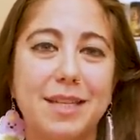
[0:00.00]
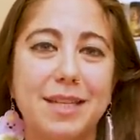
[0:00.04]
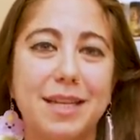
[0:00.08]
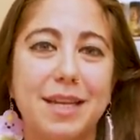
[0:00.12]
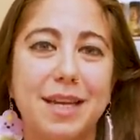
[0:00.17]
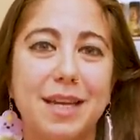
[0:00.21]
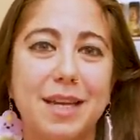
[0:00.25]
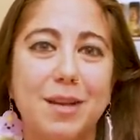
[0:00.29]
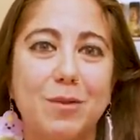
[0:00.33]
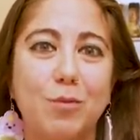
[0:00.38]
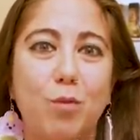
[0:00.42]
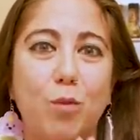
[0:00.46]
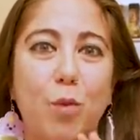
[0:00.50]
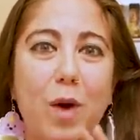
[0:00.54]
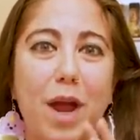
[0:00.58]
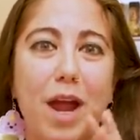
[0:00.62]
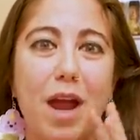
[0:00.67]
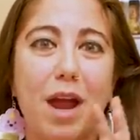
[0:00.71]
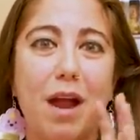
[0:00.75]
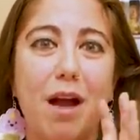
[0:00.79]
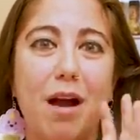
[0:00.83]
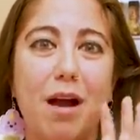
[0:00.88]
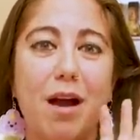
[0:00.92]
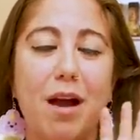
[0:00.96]
did
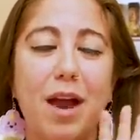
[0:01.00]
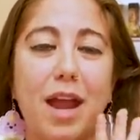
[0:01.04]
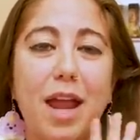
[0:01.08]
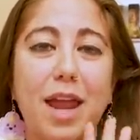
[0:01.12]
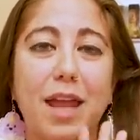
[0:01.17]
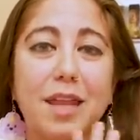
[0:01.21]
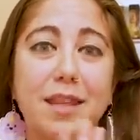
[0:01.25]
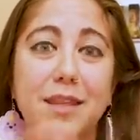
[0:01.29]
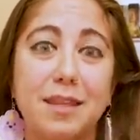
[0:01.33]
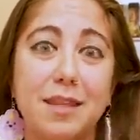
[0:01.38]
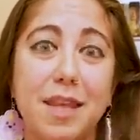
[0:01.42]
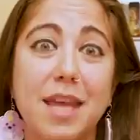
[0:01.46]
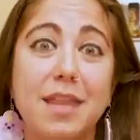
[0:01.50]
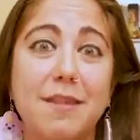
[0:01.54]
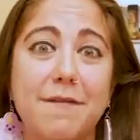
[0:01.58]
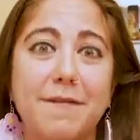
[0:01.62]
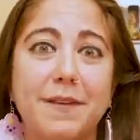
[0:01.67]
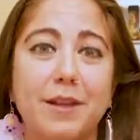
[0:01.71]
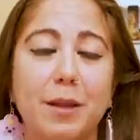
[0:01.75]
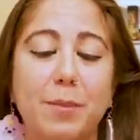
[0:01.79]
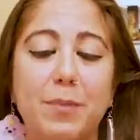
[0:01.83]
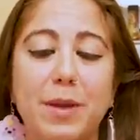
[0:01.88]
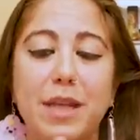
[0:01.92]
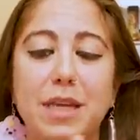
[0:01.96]
where it, in the
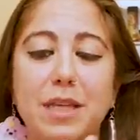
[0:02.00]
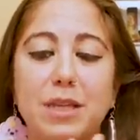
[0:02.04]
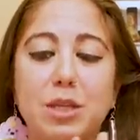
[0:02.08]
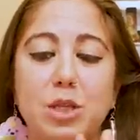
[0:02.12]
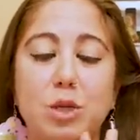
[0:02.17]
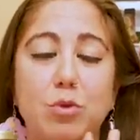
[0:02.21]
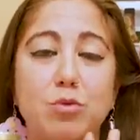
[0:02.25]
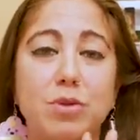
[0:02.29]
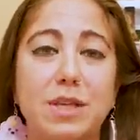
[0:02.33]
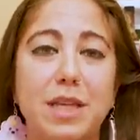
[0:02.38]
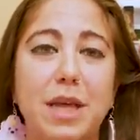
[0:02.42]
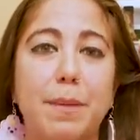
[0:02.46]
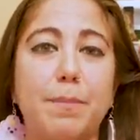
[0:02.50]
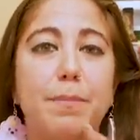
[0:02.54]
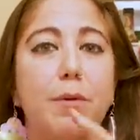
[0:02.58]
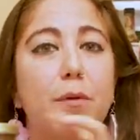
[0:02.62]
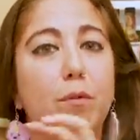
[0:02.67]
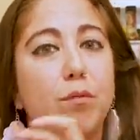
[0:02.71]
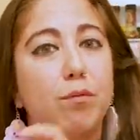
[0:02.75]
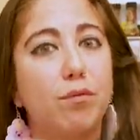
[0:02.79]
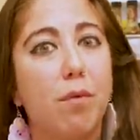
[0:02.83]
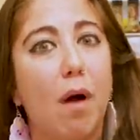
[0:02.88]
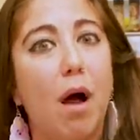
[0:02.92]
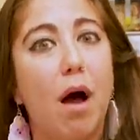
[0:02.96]
Philippines you dip
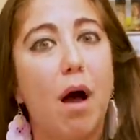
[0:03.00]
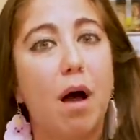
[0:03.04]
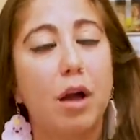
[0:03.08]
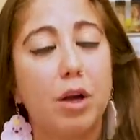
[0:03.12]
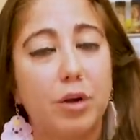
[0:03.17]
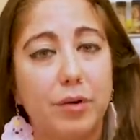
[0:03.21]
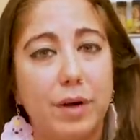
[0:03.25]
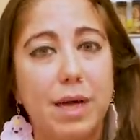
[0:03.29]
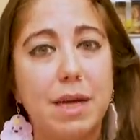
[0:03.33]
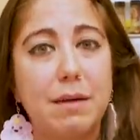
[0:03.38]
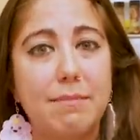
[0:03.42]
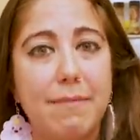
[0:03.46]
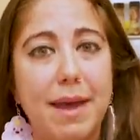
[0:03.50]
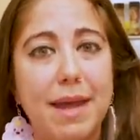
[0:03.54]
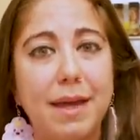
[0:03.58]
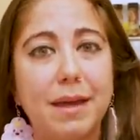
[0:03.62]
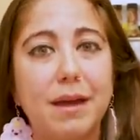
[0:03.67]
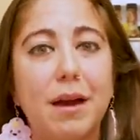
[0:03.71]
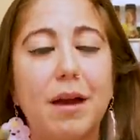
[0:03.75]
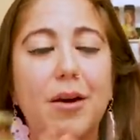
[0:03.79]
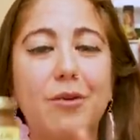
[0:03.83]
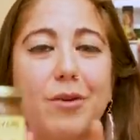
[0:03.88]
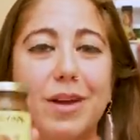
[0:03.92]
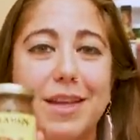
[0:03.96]
raw green
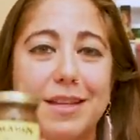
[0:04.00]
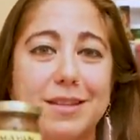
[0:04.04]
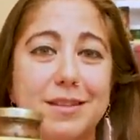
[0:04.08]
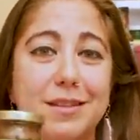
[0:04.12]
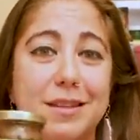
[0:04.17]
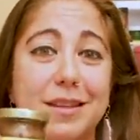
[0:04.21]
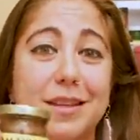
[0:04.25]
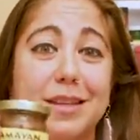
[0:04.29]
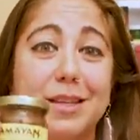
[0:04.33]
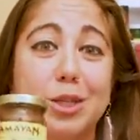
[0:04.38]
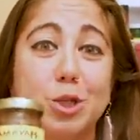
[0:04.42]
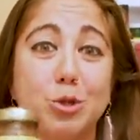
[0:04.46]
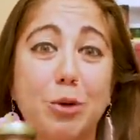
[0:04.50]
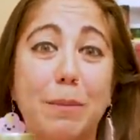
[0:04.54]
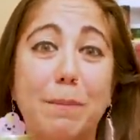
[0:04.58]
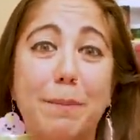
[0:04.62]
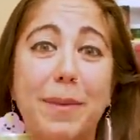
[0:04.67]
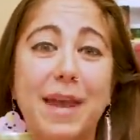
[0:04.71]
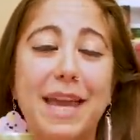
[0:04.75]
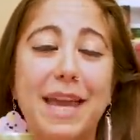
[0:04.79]
mango into this shrimp